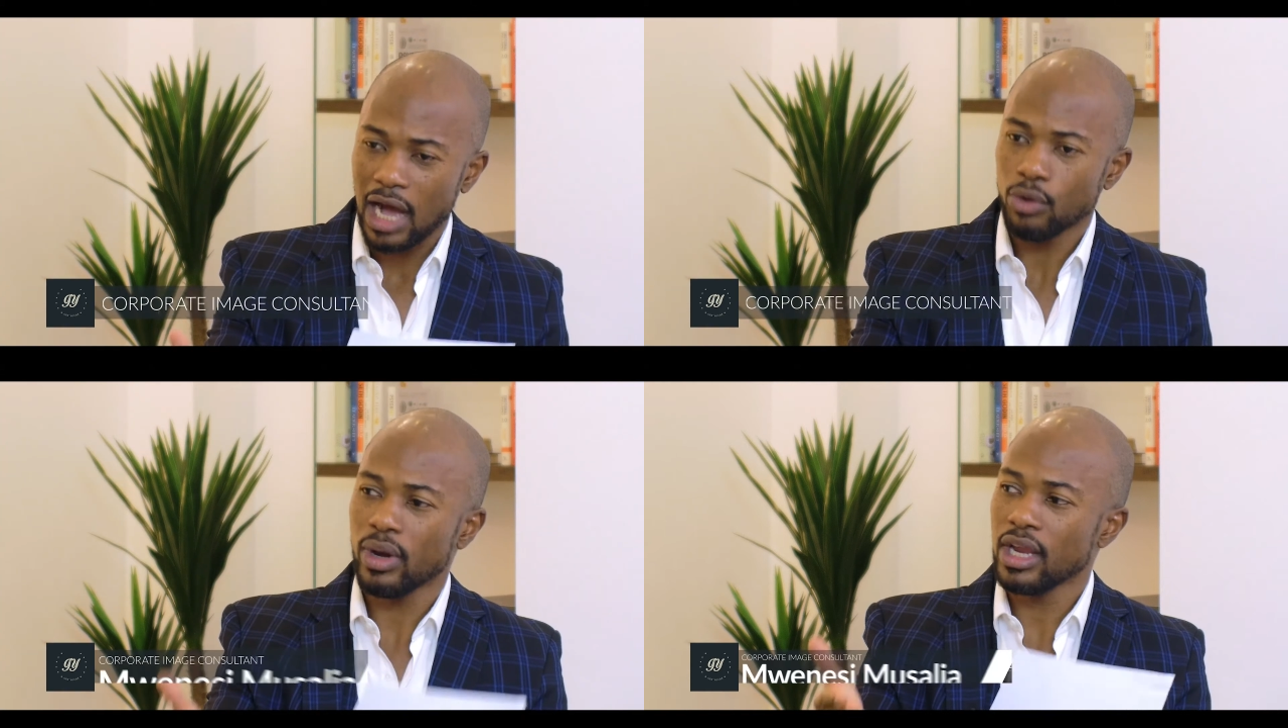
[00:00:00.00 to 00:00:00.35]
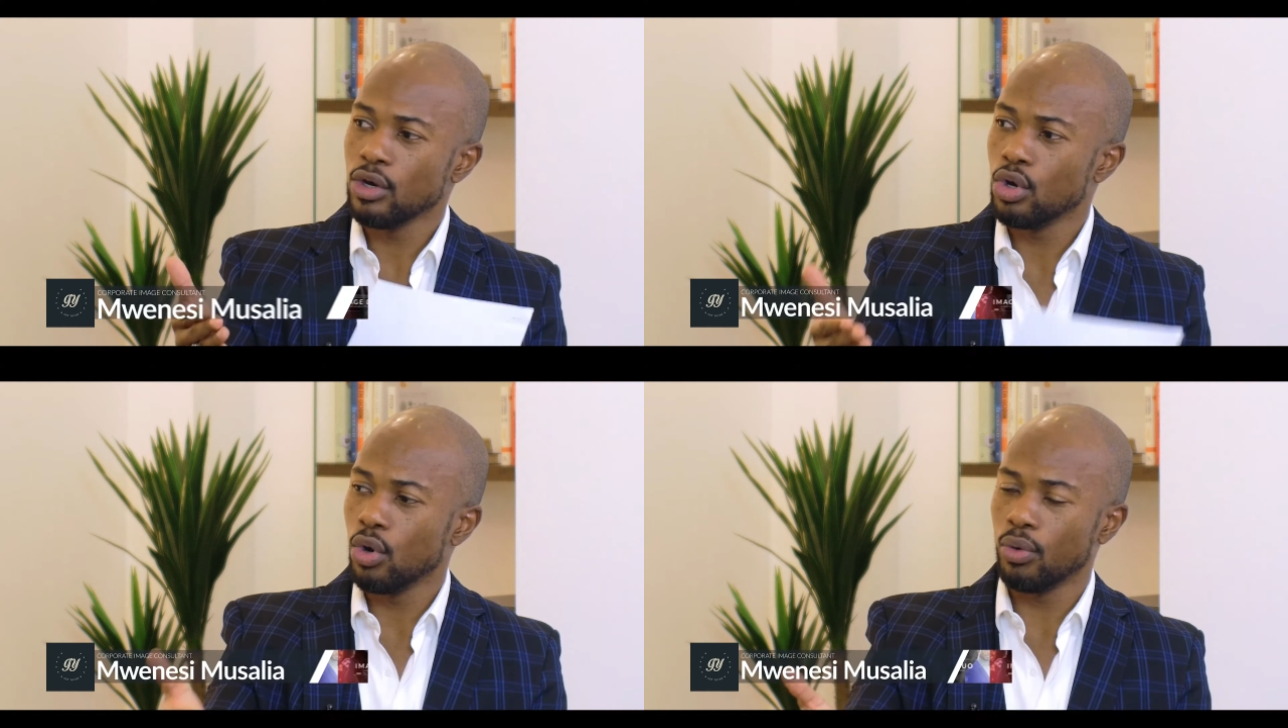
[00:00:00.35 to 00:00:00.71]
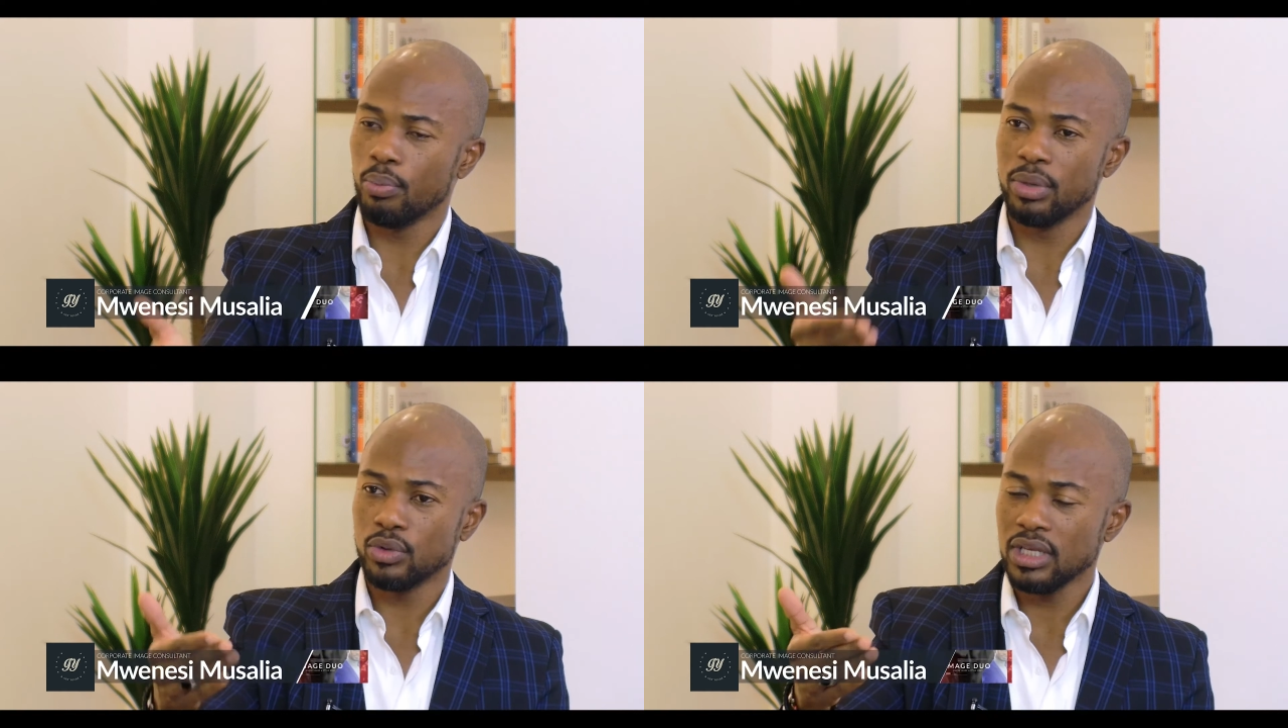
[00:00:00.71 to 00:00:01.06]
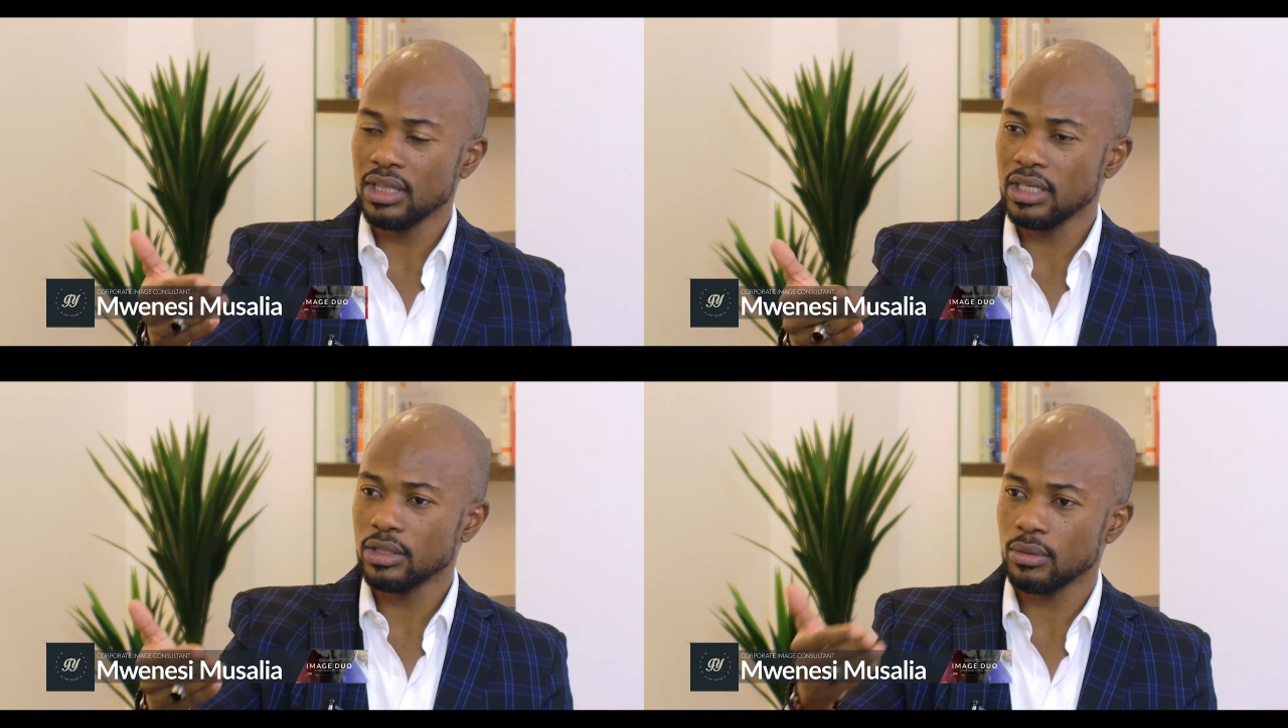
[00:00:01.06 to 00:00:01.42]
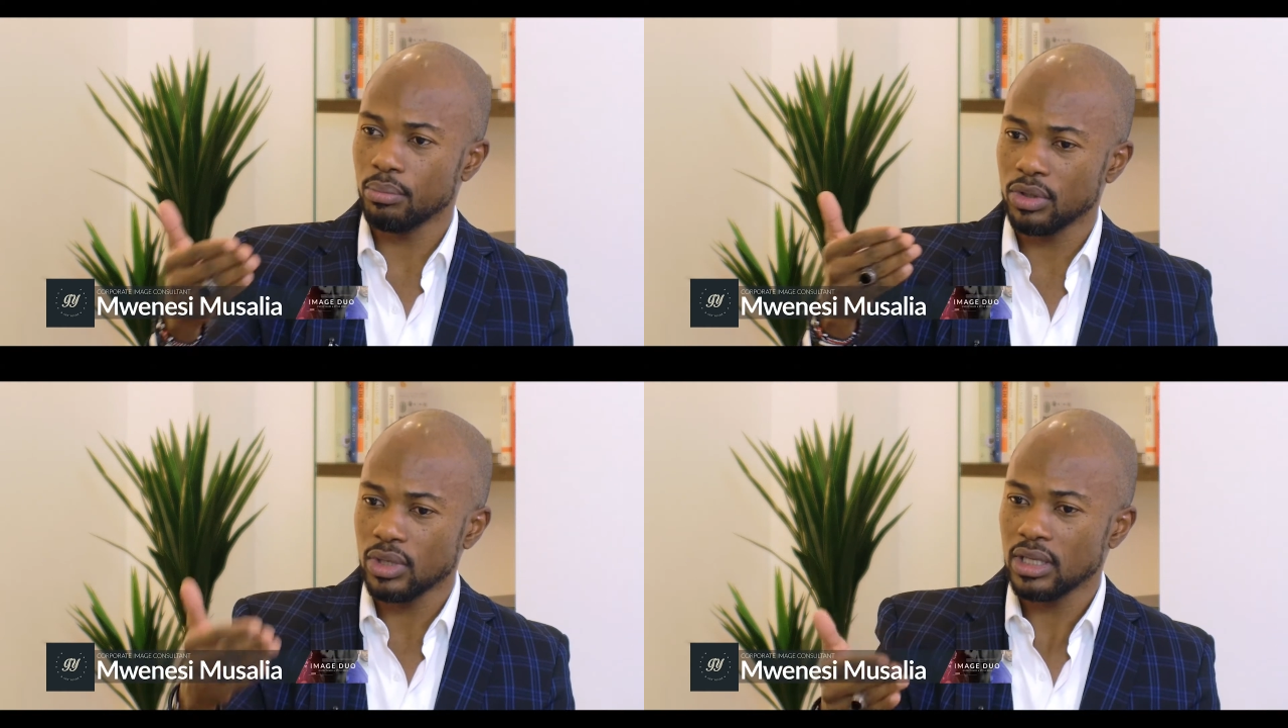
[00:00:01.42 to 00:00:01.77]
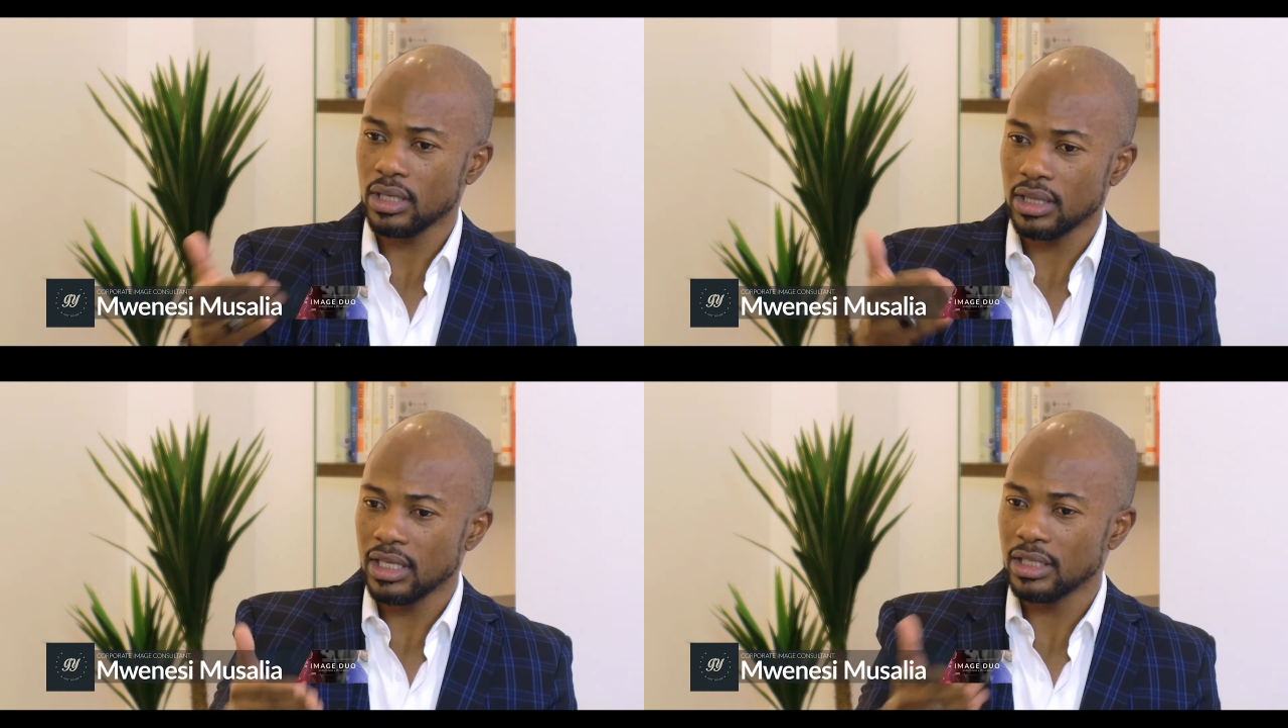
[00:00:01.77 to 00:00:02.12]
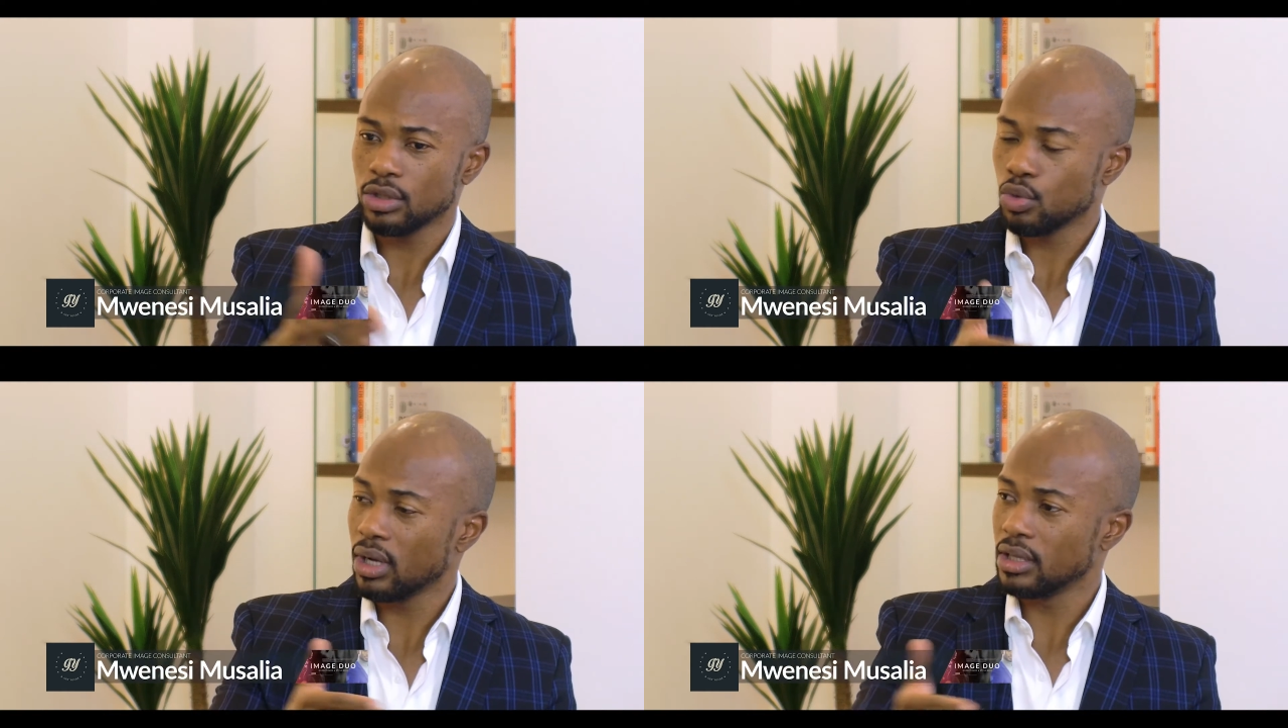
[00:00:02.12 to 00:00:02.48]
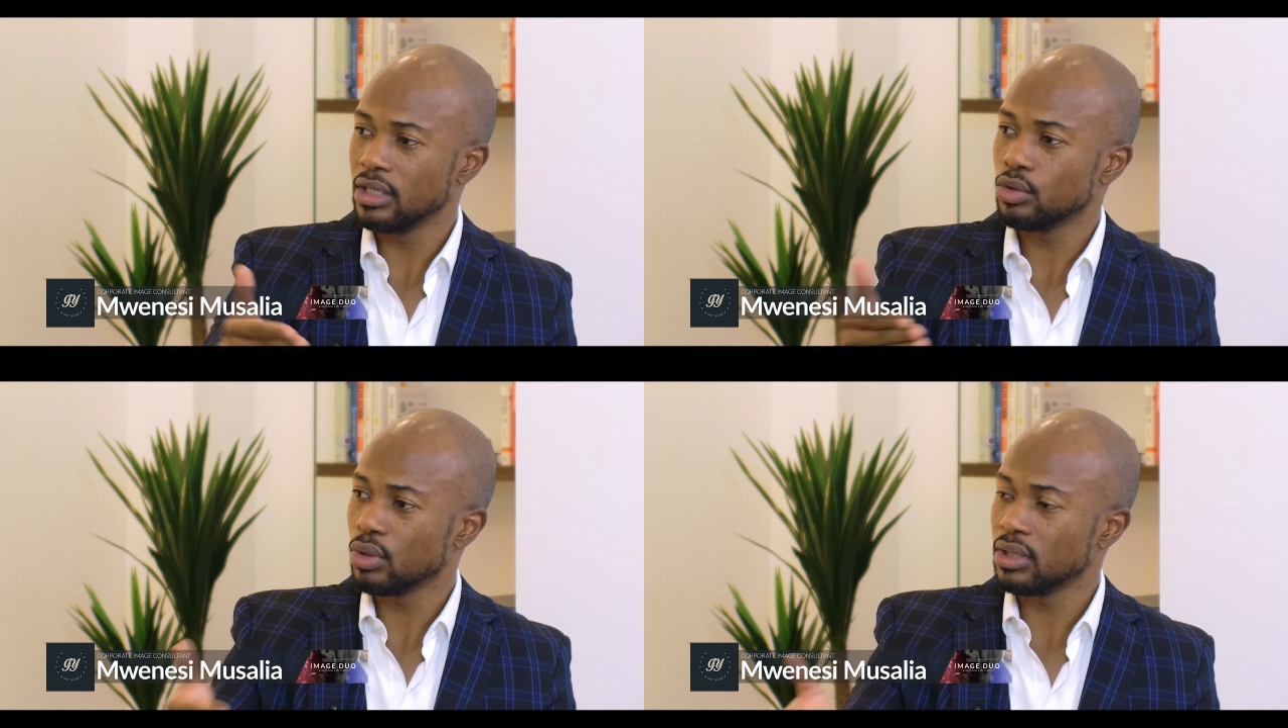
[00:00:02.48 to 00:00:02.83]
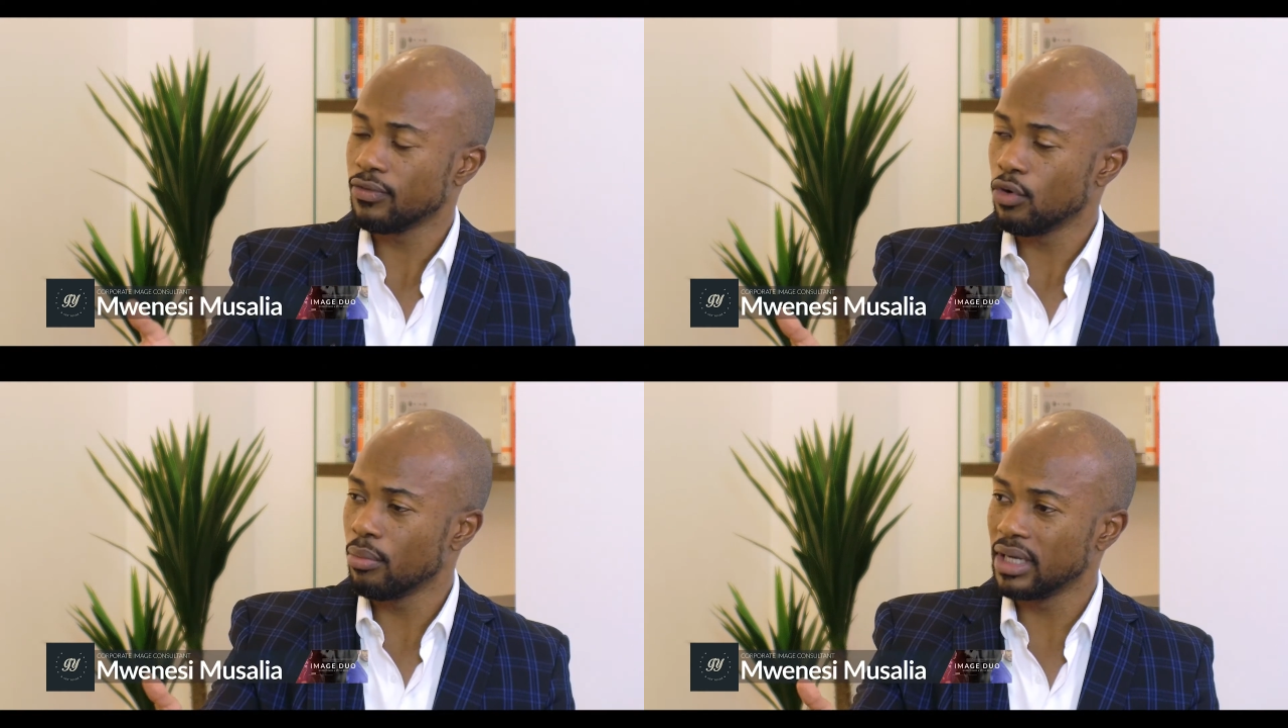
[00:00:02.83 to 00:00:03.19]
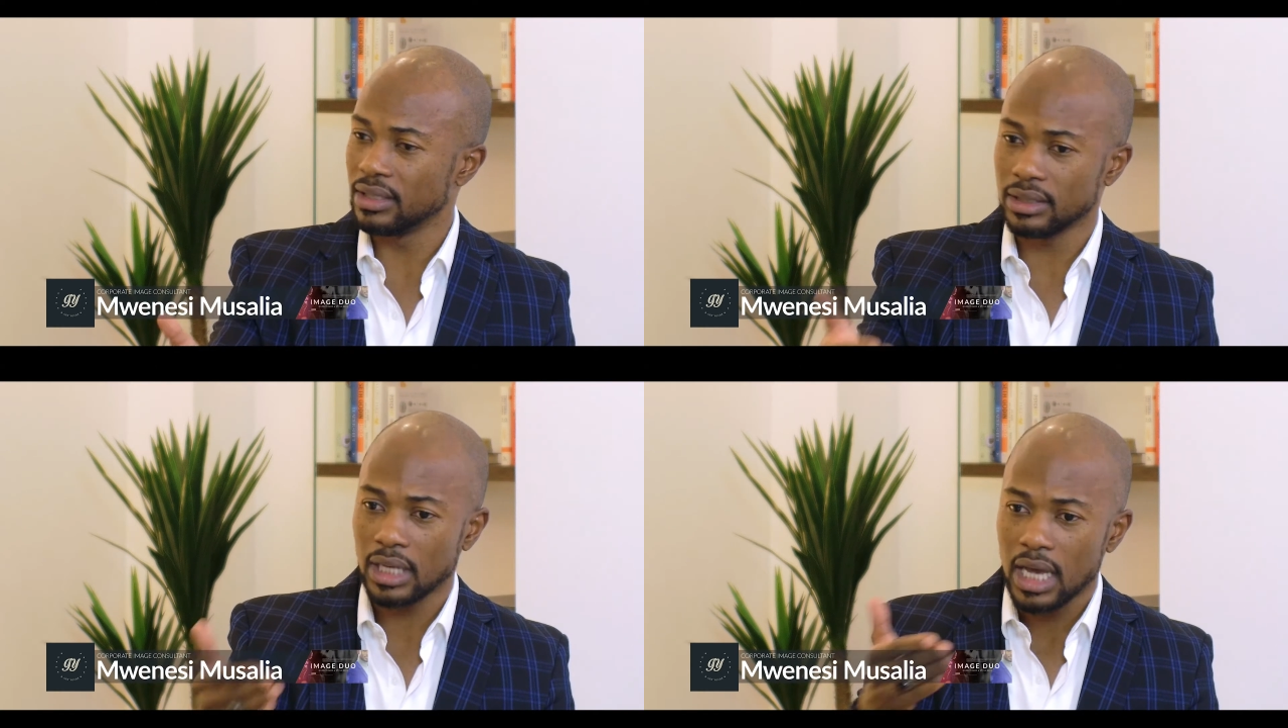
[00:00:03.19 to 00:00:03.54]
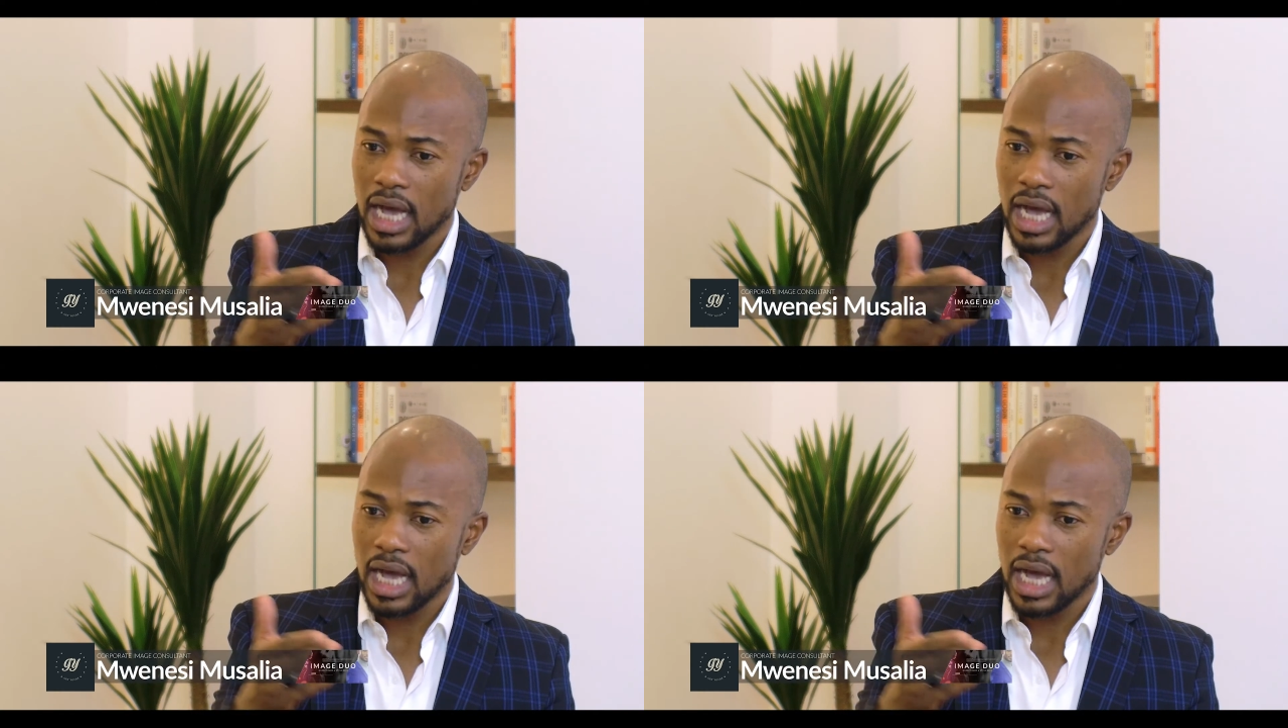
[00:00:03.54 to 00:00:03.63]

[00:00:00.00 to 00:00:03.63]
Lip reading: do I know between these 24 months,